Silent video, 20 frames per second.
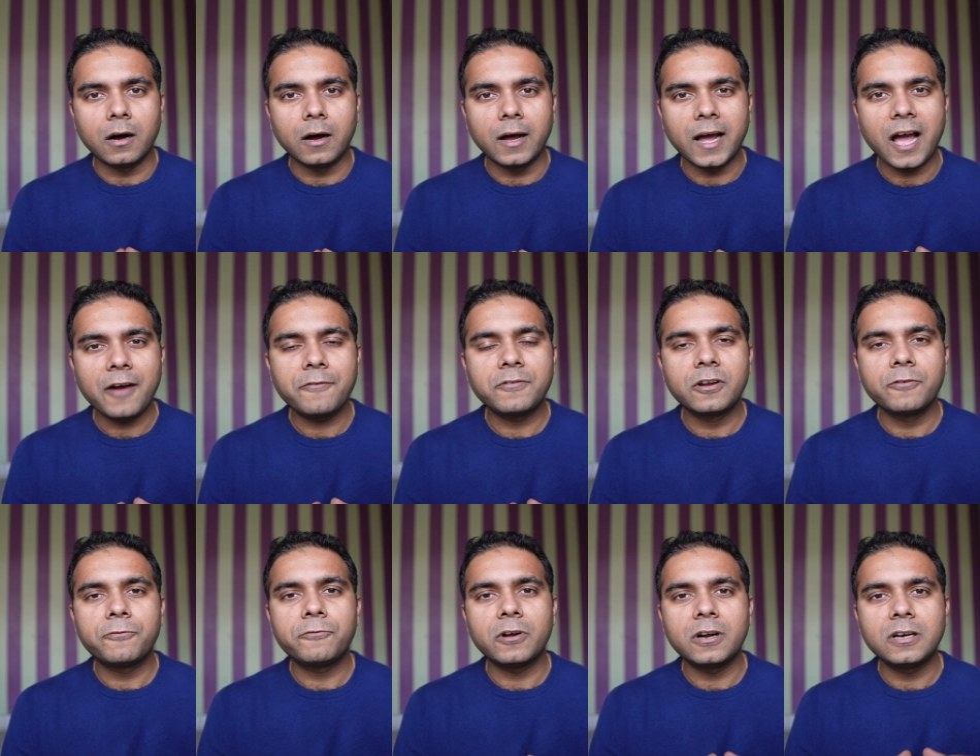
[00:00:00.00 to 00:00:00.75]
have
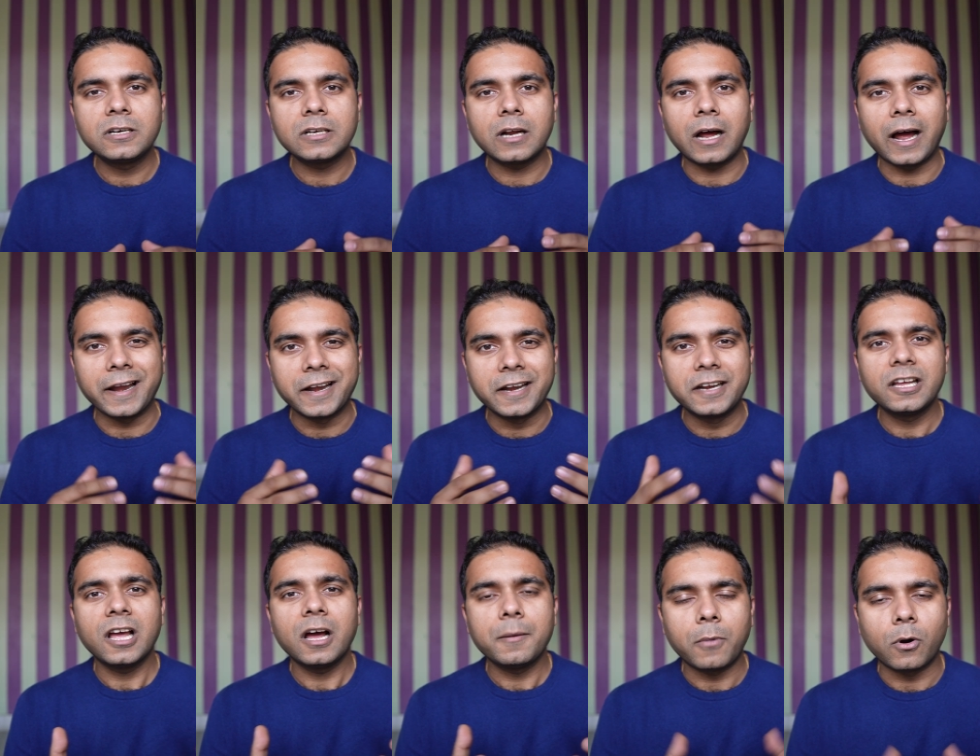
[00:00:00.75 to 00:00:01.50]
different
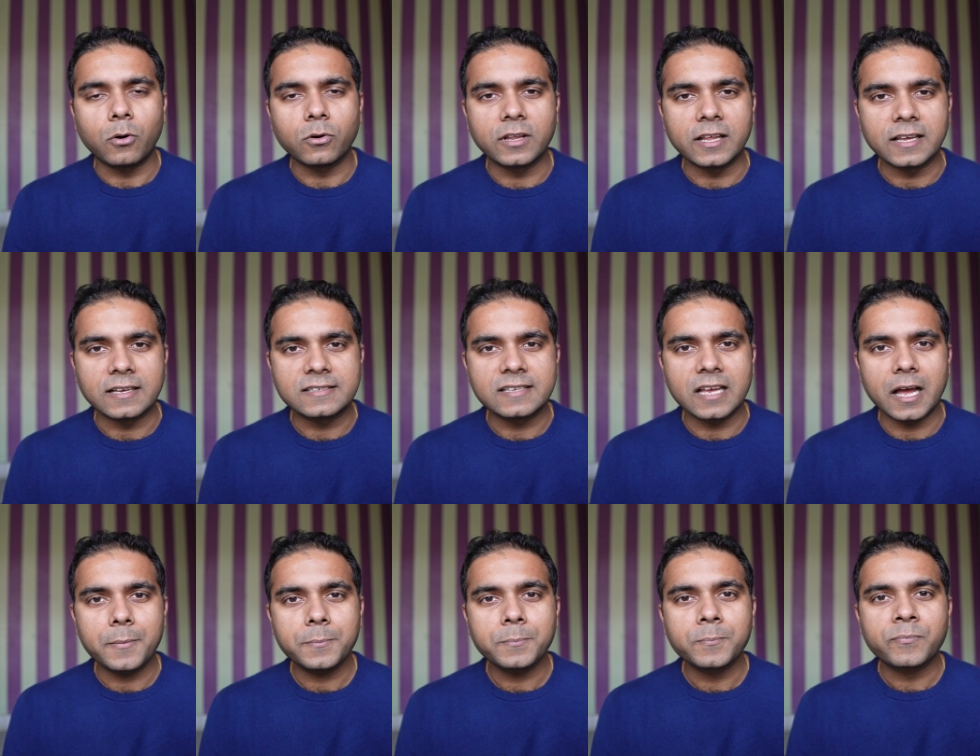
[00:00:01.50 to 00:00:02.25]
idea about the
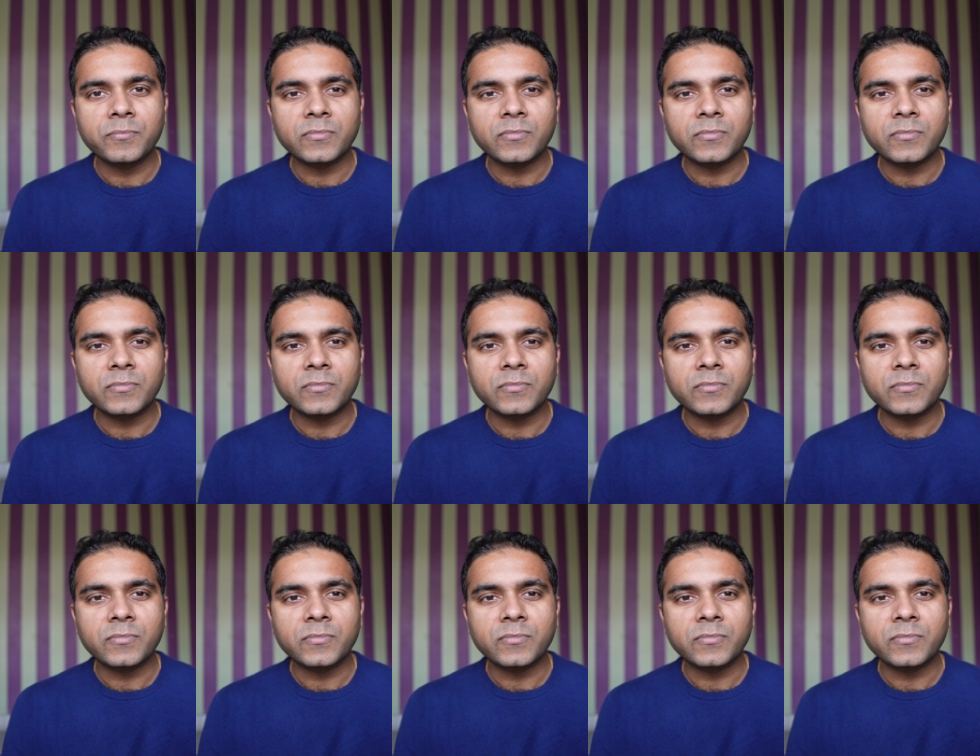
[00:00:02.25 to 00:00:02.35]
exam.